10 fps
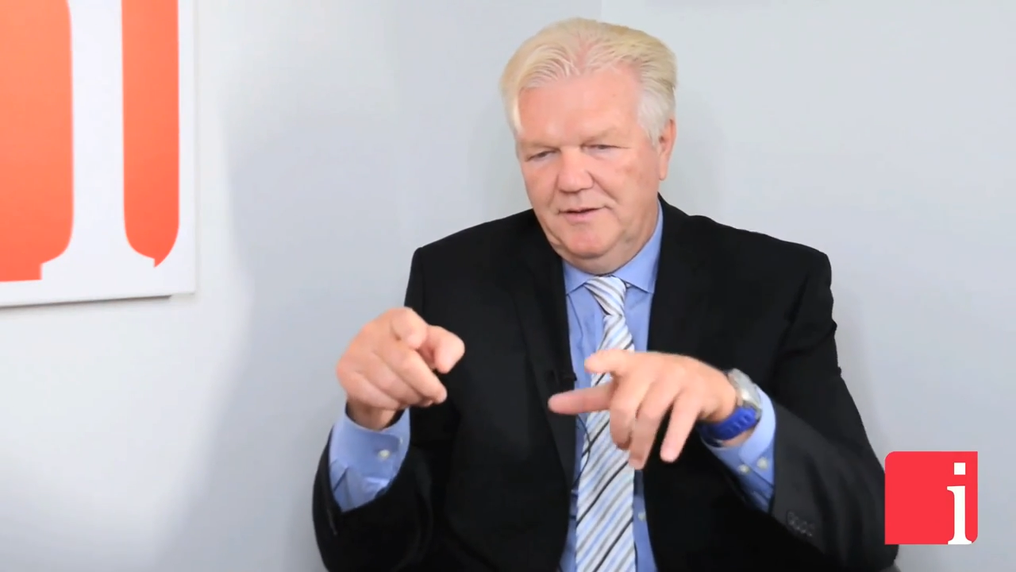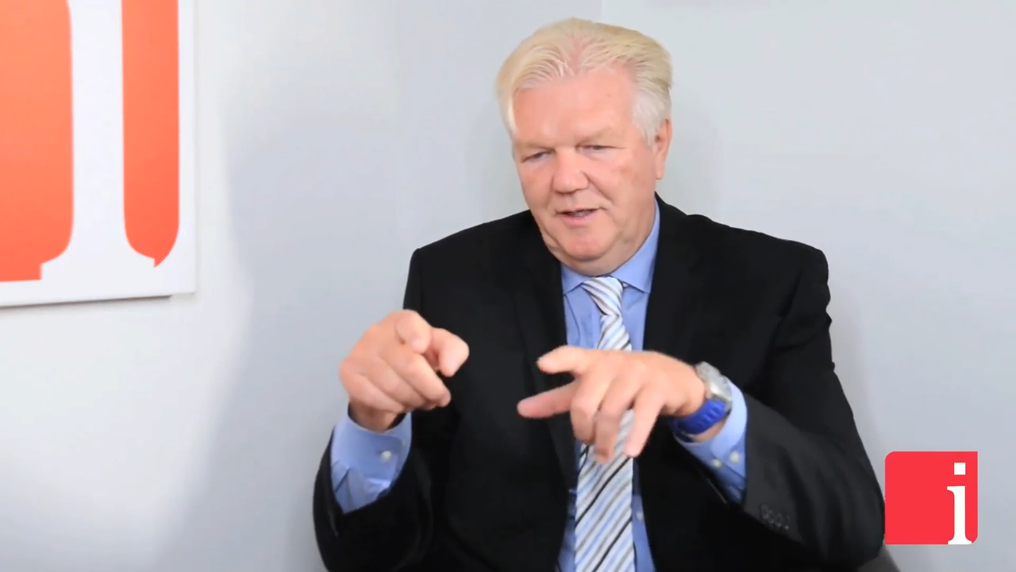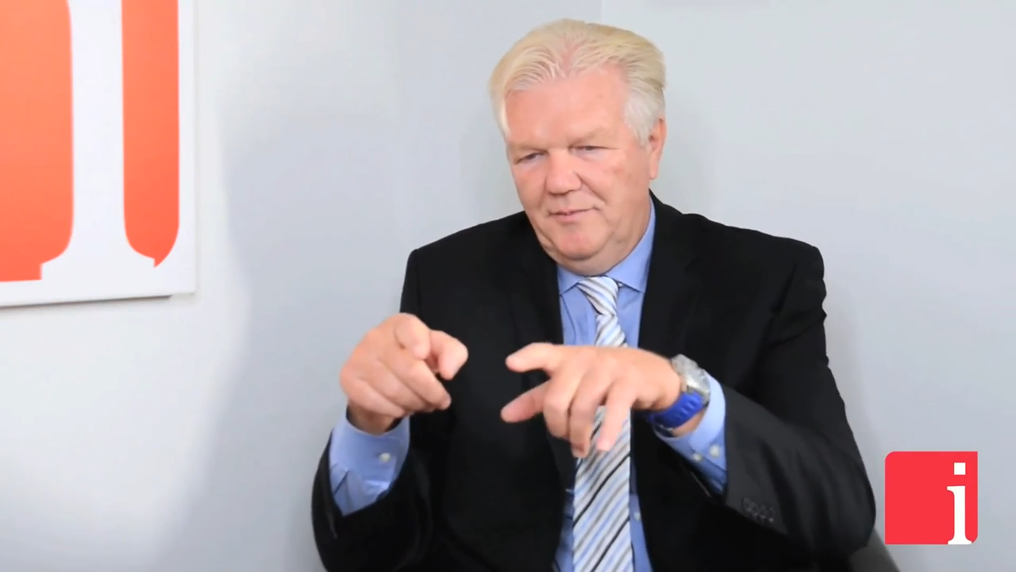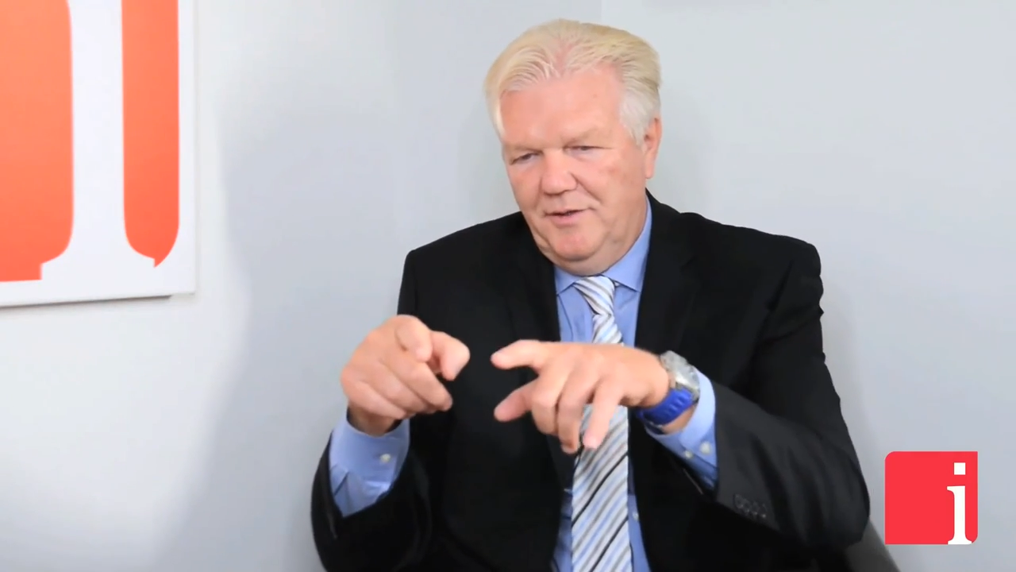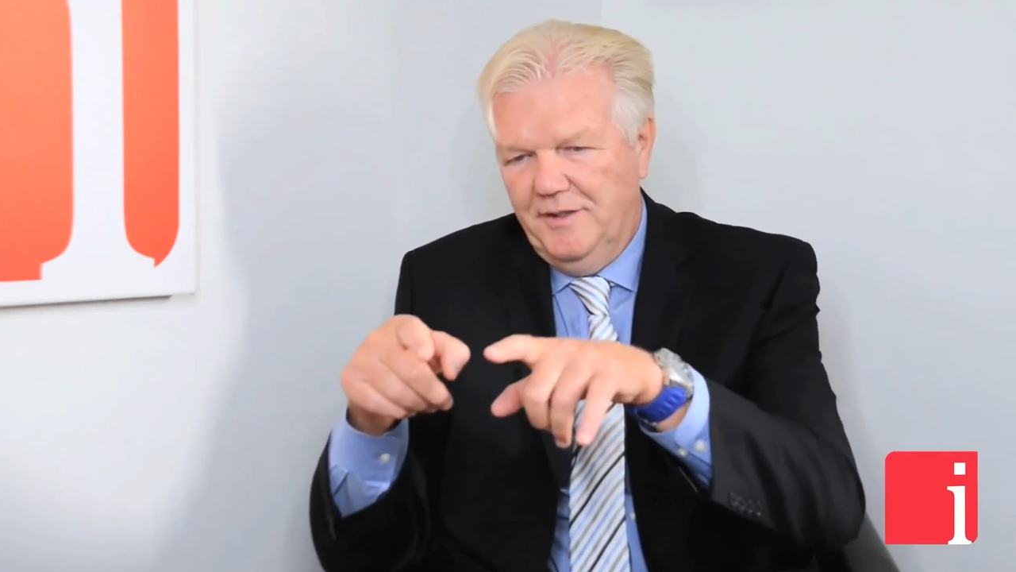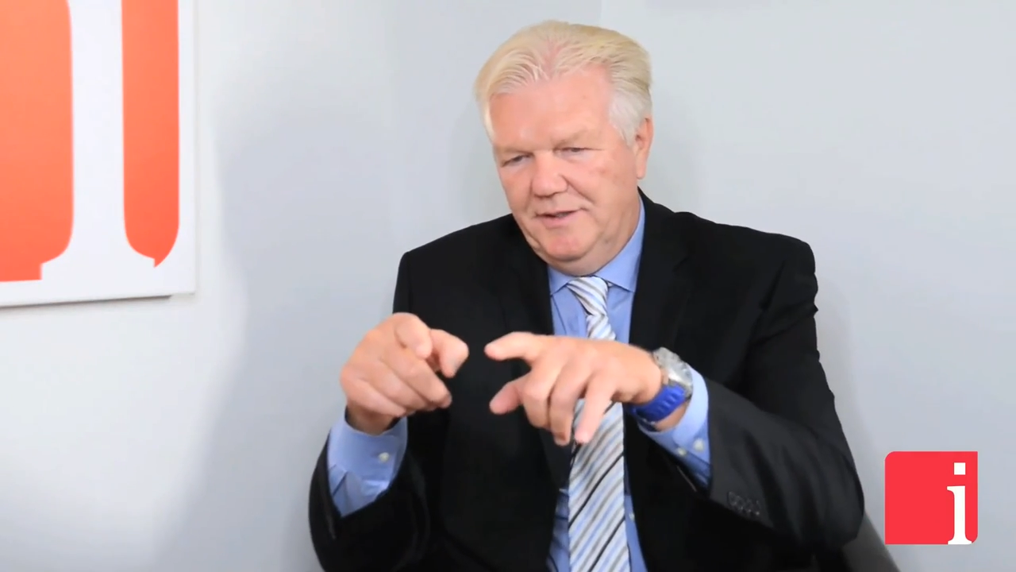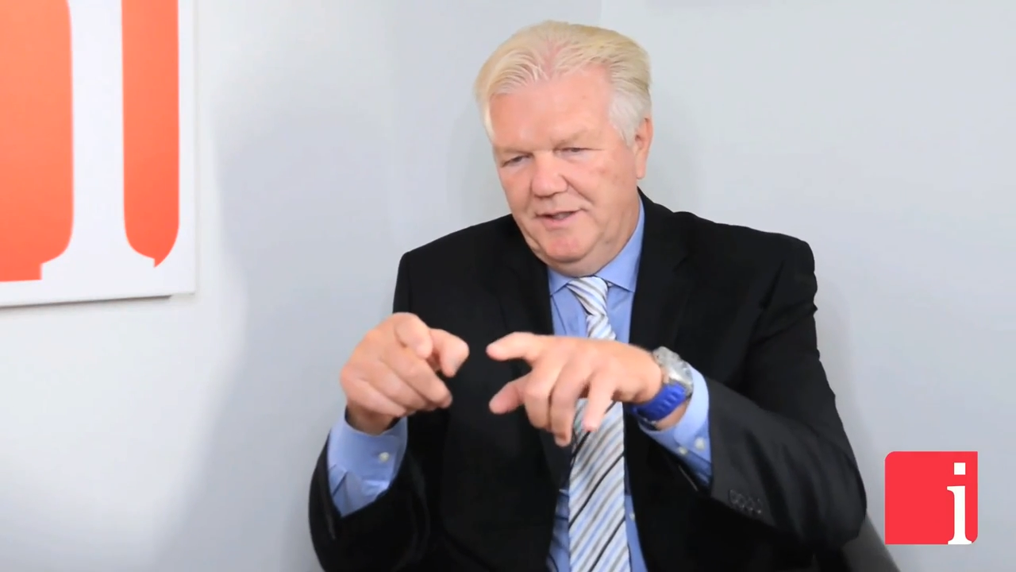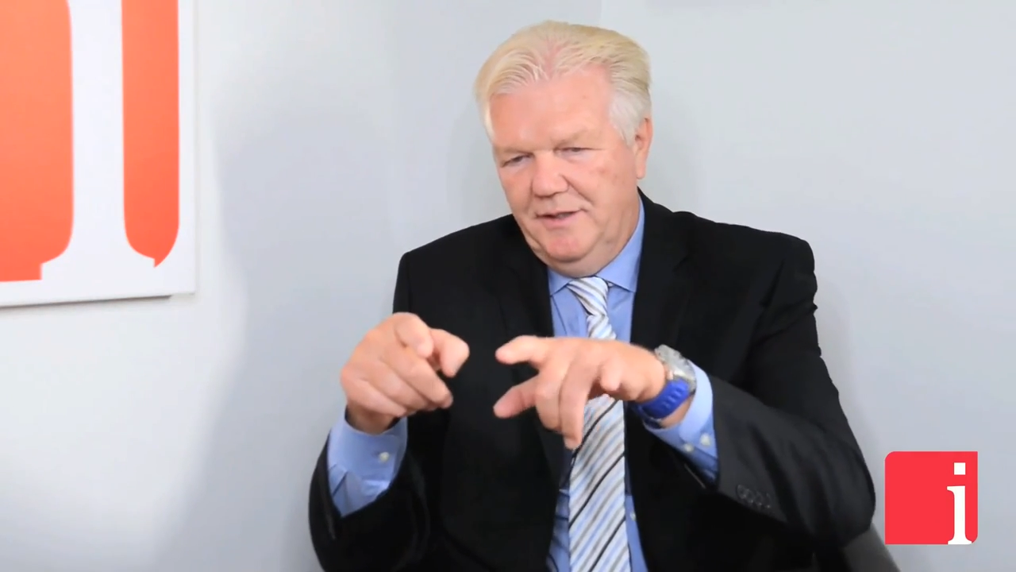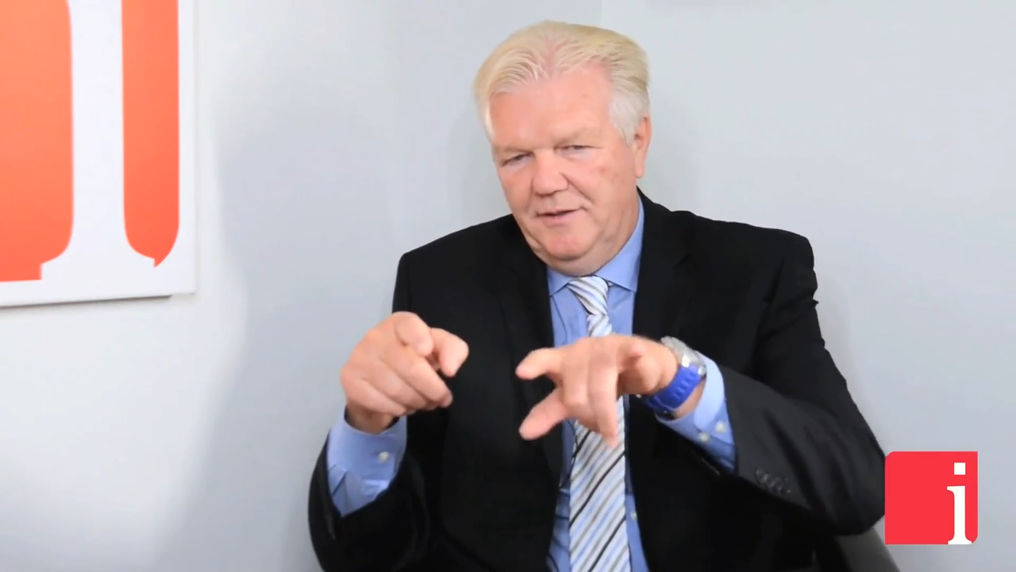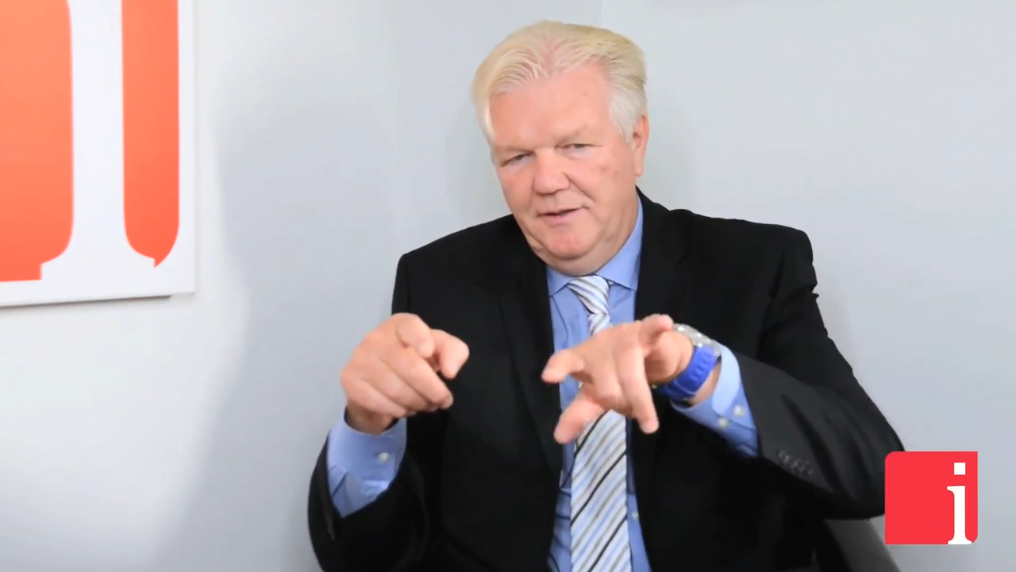Sudbury's
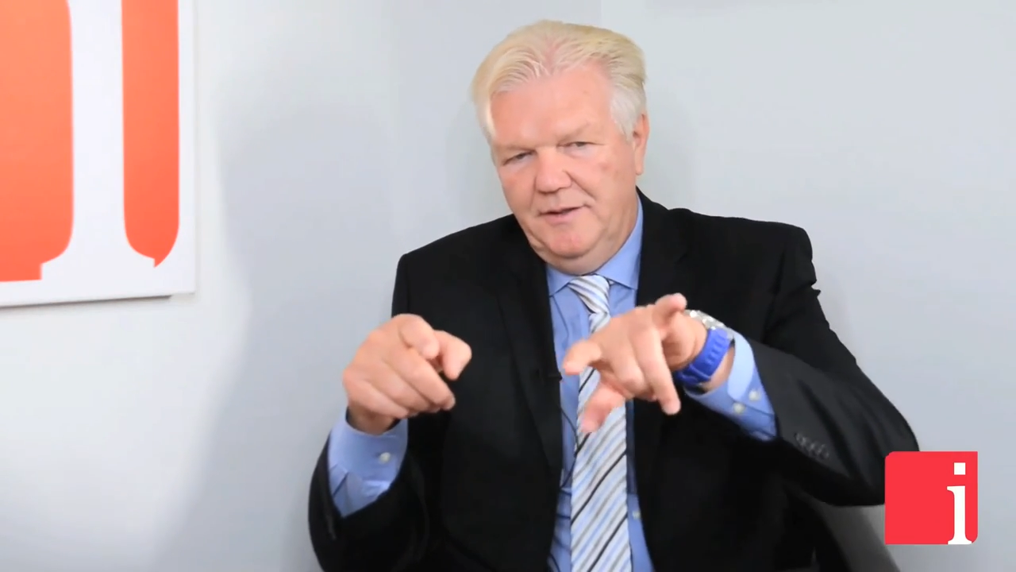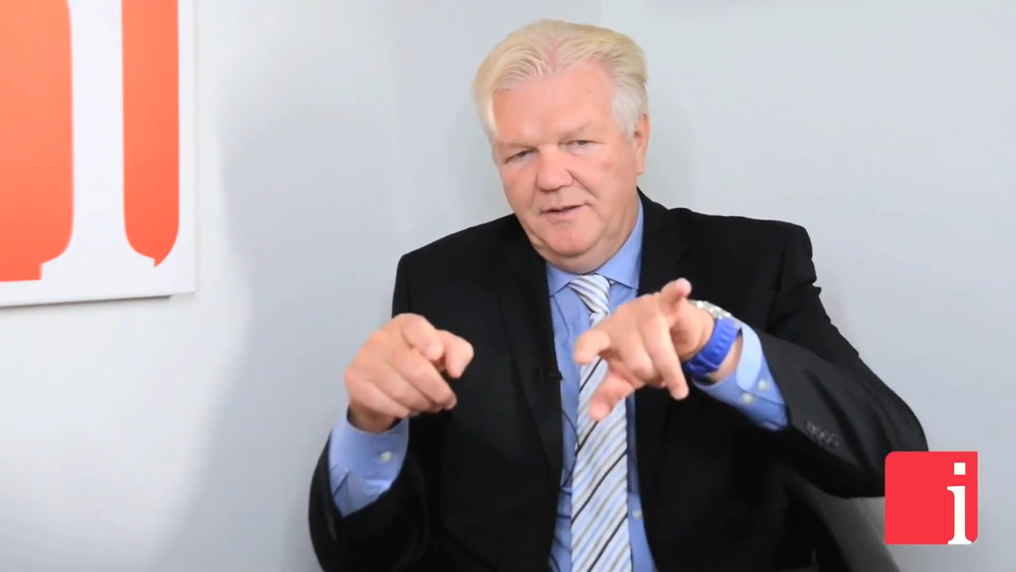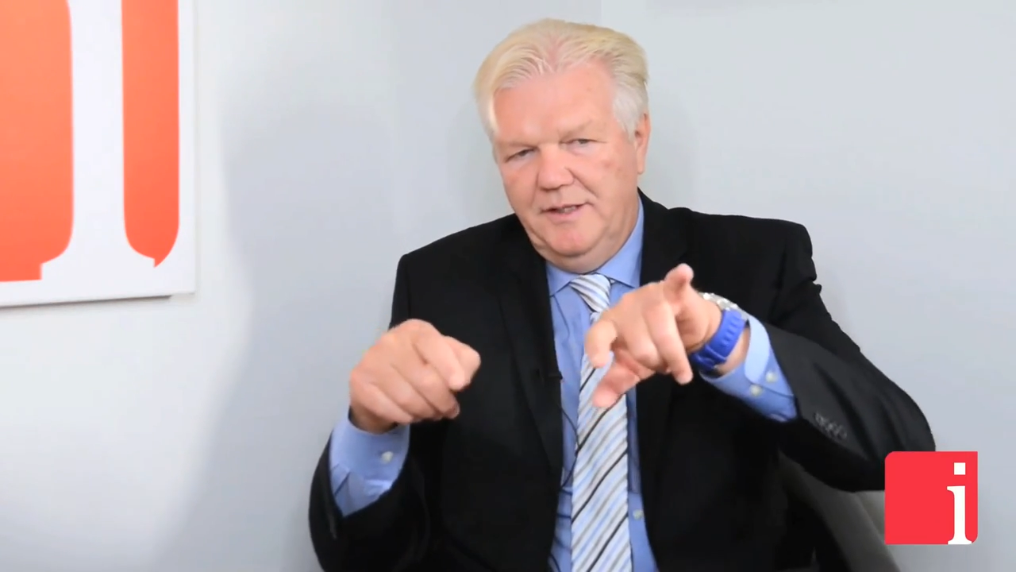here,